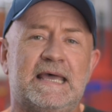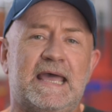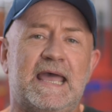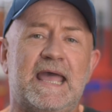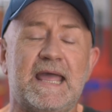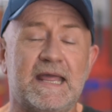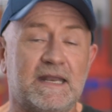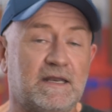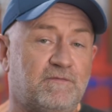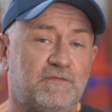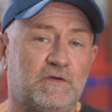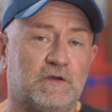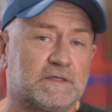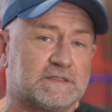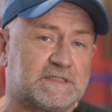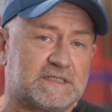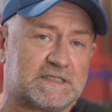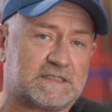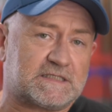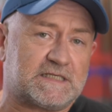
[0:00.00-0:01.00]
And if you
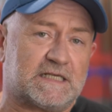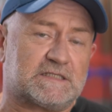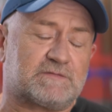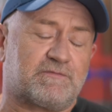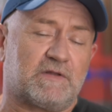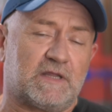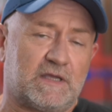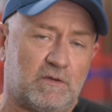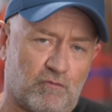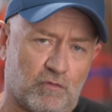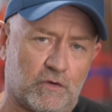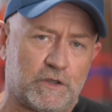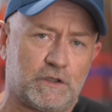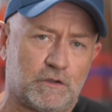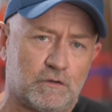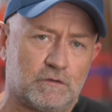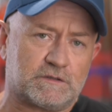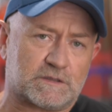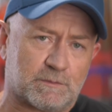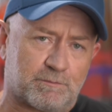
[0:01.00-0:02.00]
can successfully
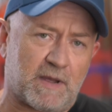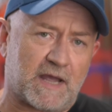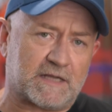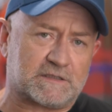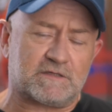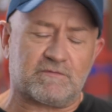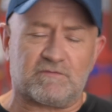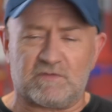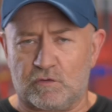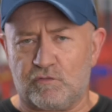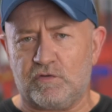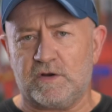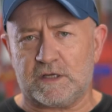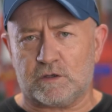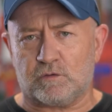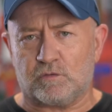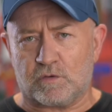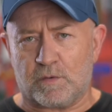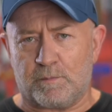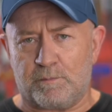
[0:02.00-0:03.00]
reuse a bunch of the
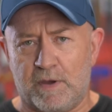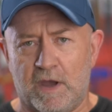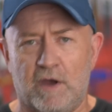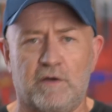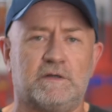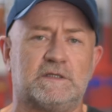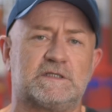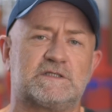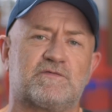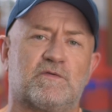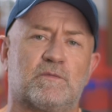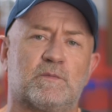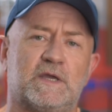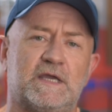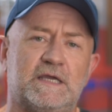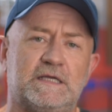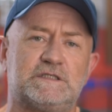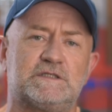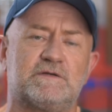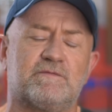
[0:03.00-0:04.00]
critical components from
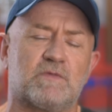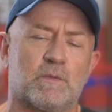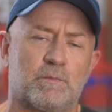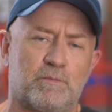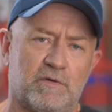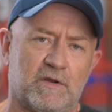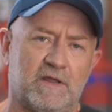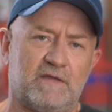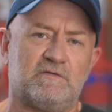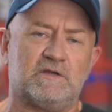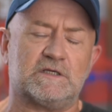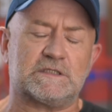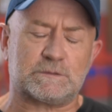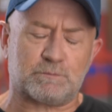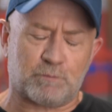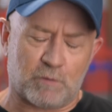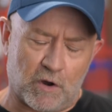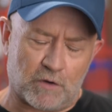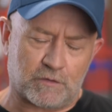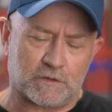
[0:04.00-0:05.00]
each of the previous
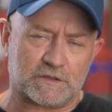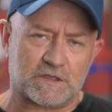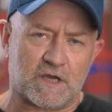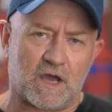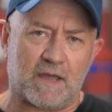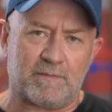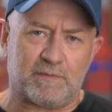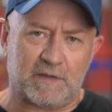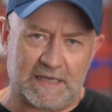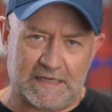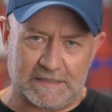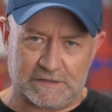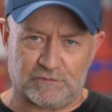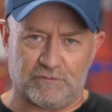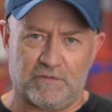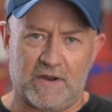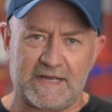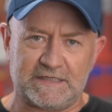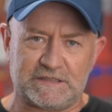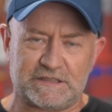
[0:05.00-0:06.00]
prototype
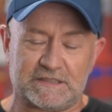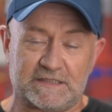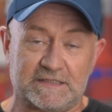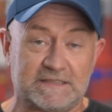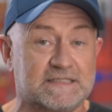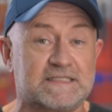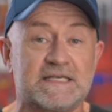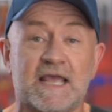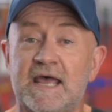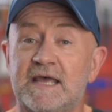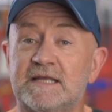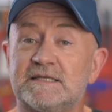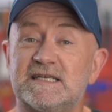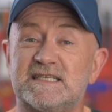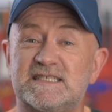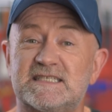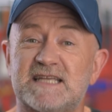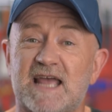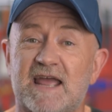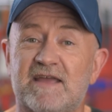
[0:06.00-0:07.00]
iterations
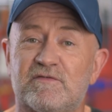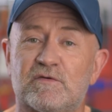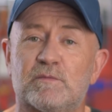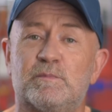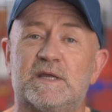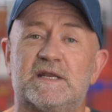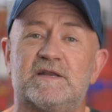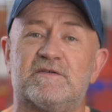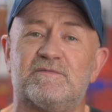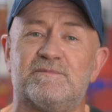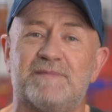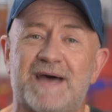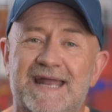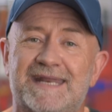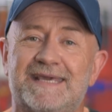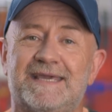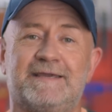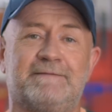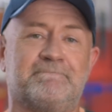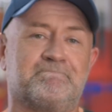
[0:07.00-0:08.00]
to save a bit of
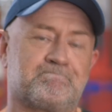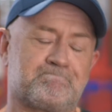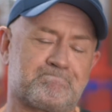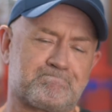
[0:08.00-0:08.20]
money.